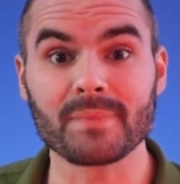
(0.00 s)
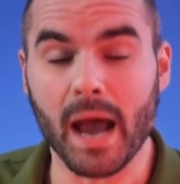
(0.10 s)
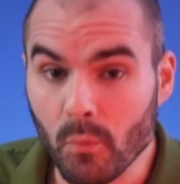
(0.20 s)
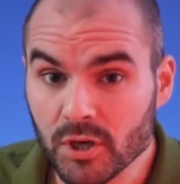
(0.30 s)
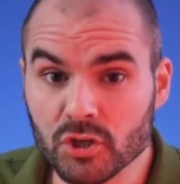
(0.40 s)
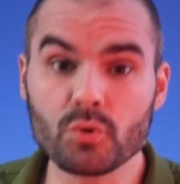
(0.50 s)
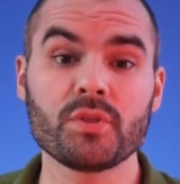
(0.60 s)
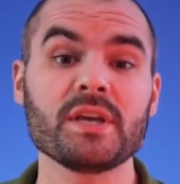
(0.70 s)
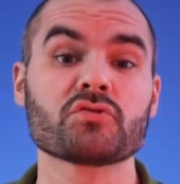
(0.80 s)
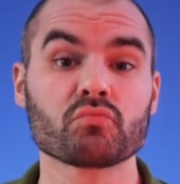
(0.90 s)
I want to do
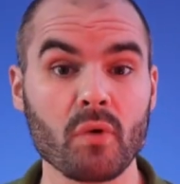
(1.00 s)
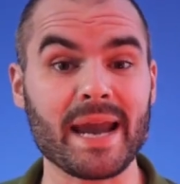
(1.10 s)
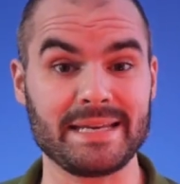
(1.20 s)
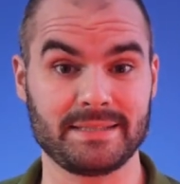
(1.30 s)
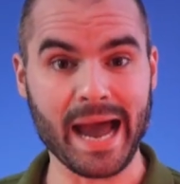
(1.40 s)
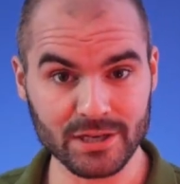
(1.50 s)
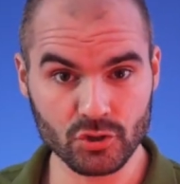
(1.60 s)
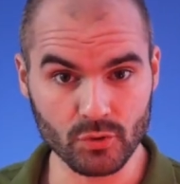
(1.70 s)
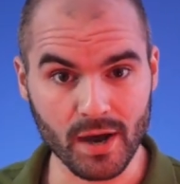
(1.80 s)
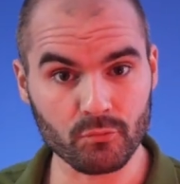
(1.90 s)
things right. I
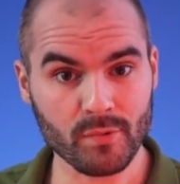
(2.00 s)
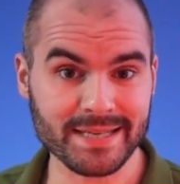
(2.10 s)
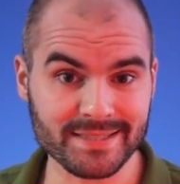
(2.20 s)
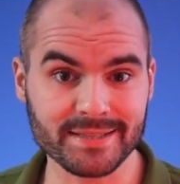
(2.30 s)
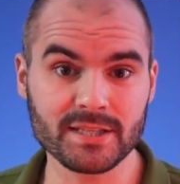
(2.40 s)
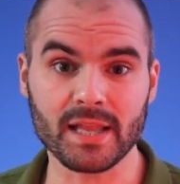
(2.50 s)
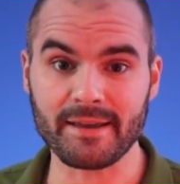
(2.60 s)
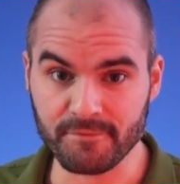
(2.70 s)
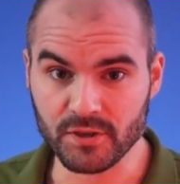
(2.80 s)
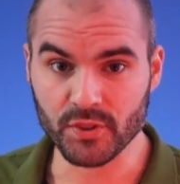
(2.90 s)
do not rest until
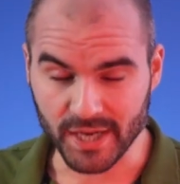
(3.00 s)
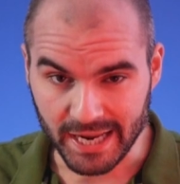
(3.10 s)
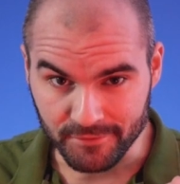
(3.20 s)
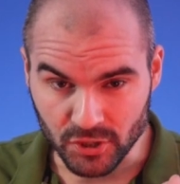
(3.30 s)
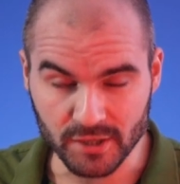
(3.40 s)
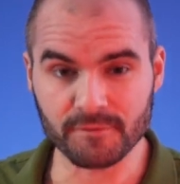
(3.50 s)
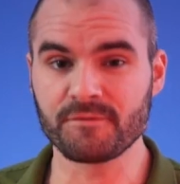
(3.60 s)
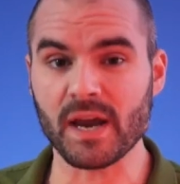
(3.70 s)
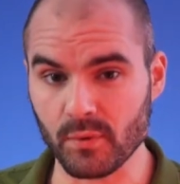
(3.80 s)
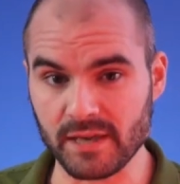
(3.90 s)
I feel that I have done a
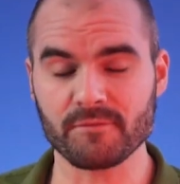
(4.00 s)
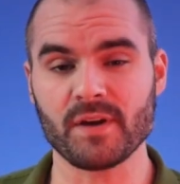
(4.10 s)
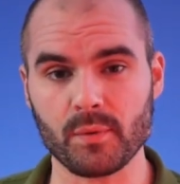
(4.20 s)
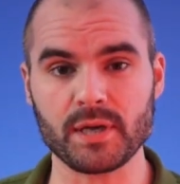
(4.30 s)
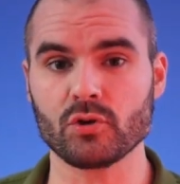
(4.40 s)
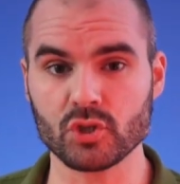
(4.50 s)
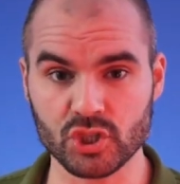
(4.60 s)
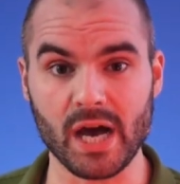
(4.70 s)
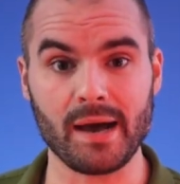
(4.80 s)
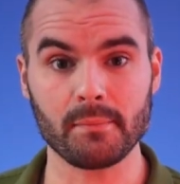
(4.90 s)
very, very good
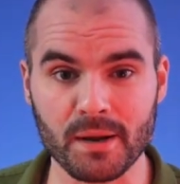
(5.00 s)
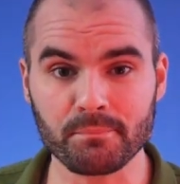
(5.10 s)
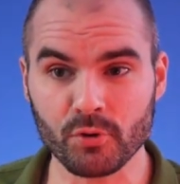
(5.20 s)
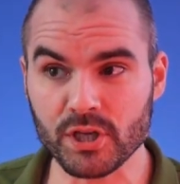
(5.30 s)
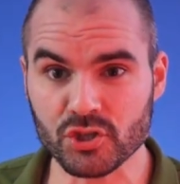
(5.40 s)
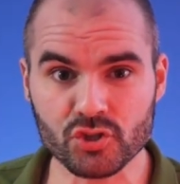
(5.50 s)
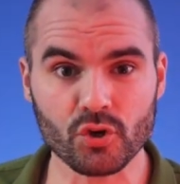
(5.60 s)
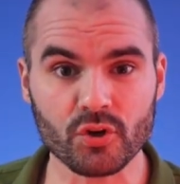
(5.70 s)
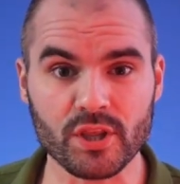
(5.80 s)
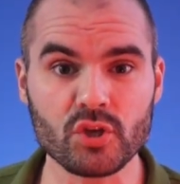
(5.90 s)
job. I'm pretty
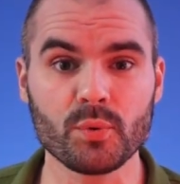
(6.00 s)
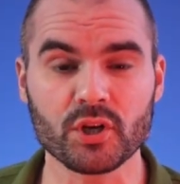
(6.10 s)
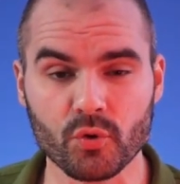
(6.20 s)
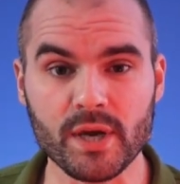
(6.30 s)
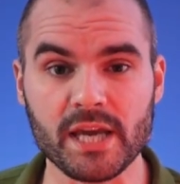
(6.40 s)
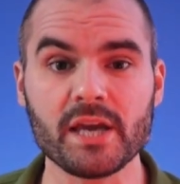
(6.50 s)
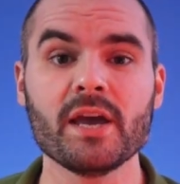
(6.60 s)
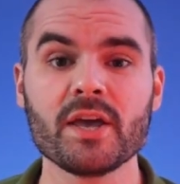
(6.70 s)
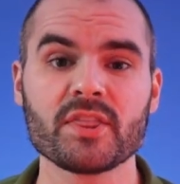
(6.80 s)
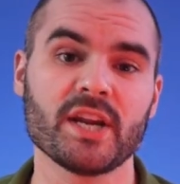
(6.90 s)
sure that you would agree
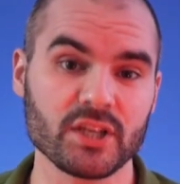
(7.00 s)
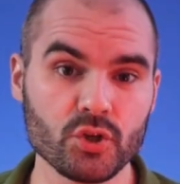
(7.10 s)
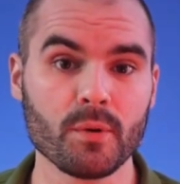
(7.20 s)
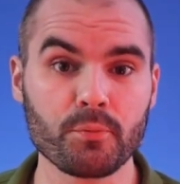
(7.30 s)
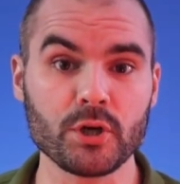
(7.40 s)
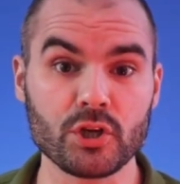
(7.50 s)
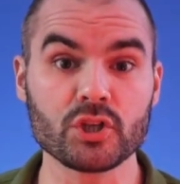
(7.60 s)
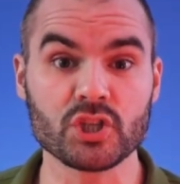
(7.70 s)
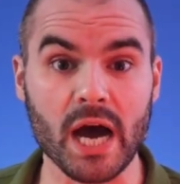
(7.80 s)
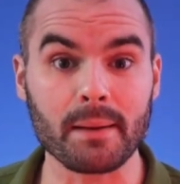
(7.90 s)
that I do a pretty
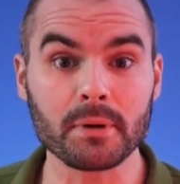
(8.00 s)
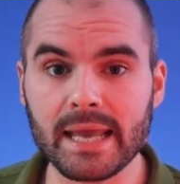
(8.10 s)
good job.